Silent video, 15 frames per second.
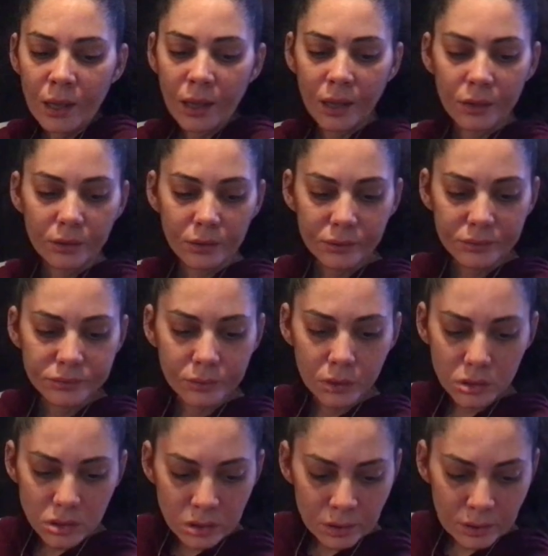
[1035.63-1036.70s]

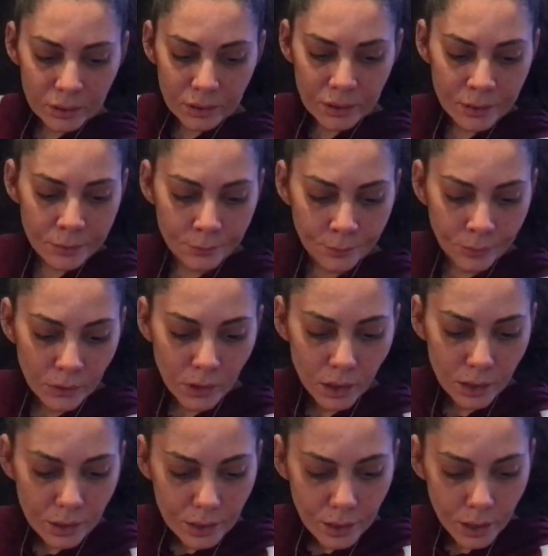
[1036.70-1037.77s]
unfortunately,
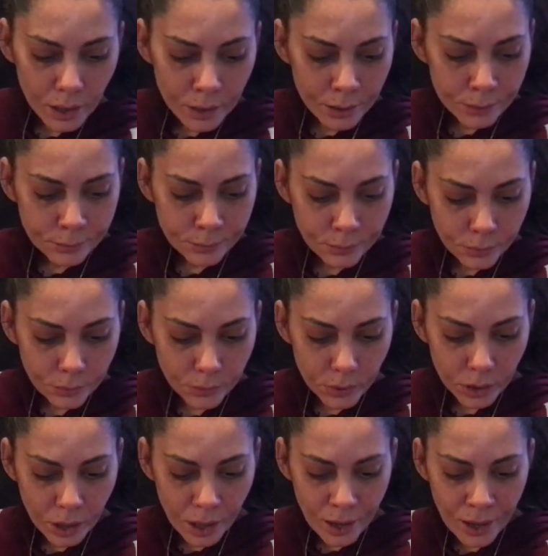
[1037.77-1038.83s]
I
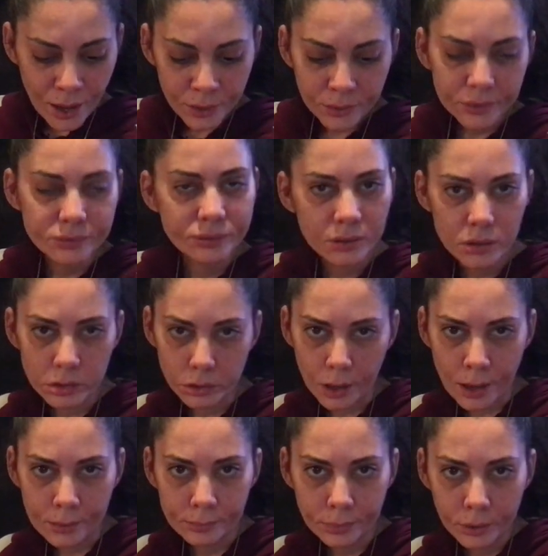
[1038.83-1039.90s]
had the foot
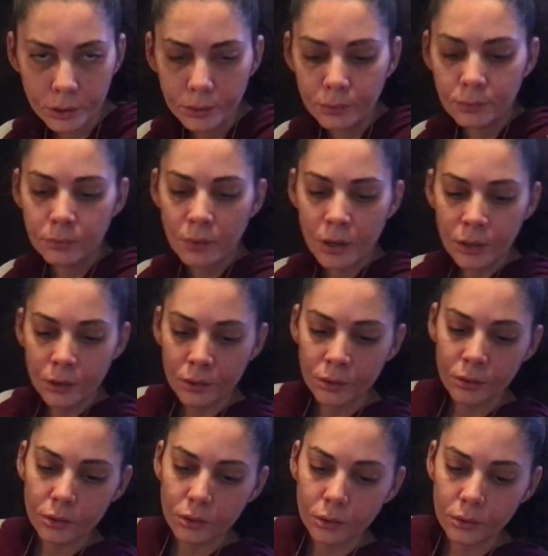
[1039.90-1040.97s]
drop
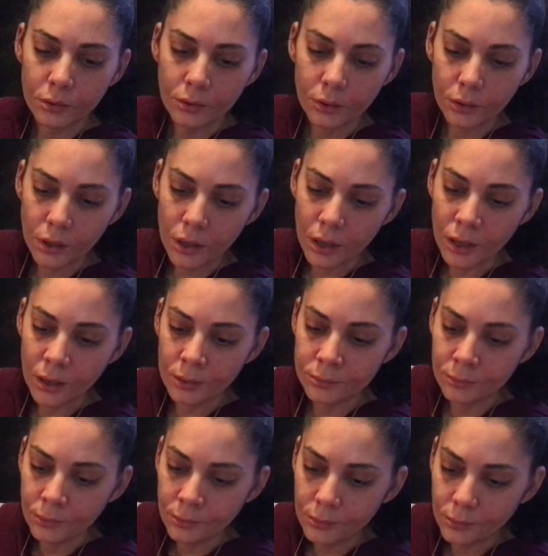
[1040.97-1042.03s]
where
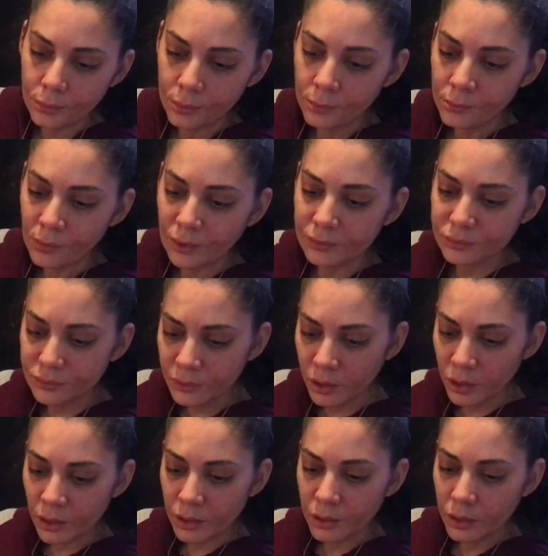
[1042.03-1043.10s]
my
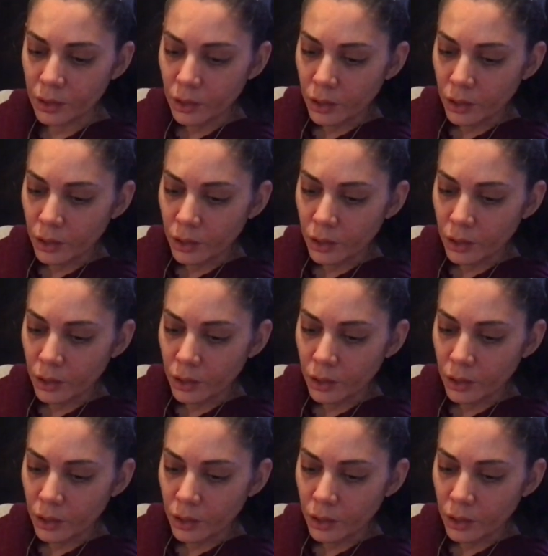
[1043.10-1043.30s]
foot